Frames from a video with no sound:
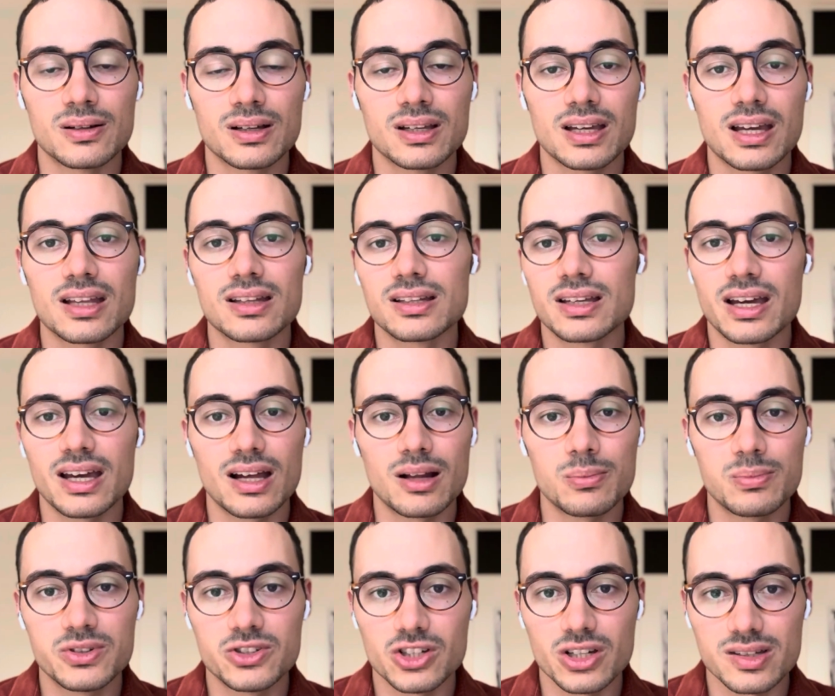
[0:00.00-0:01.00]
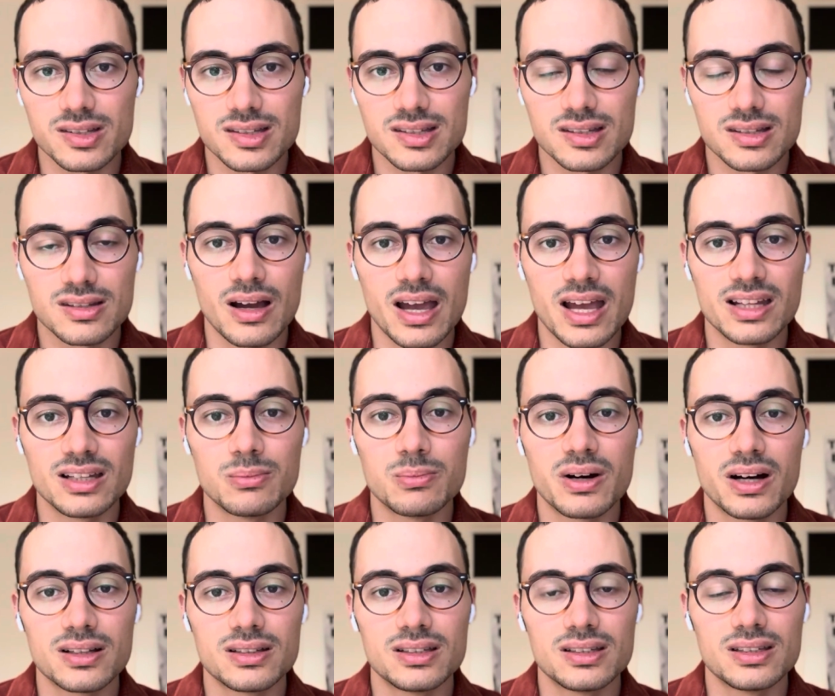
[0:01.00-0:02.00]
can help just
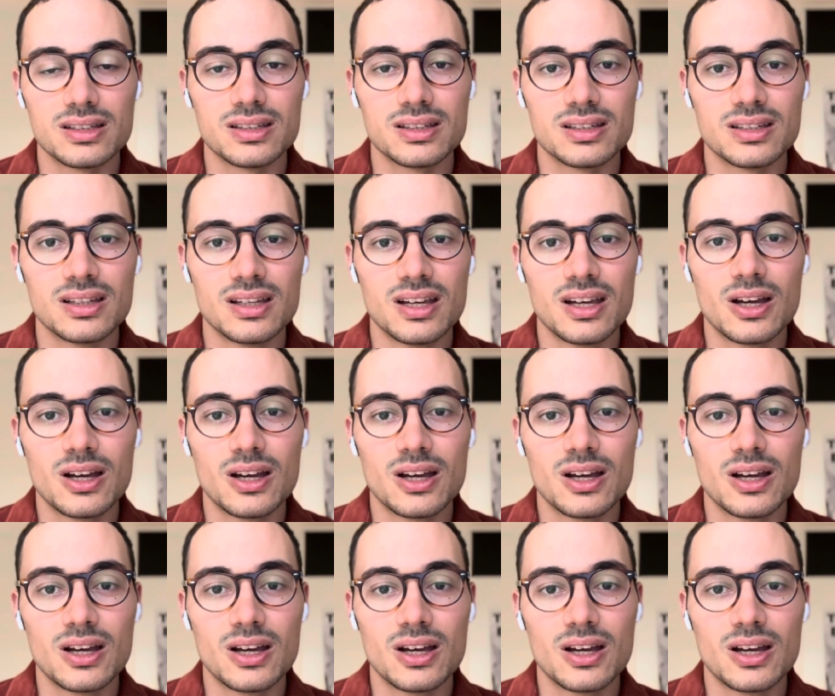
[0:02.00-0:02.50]
anybody,